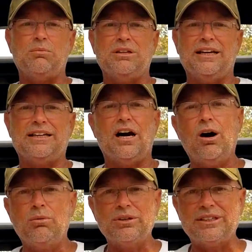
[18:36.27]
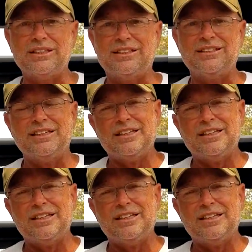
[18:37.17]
were like, oh, we're gonna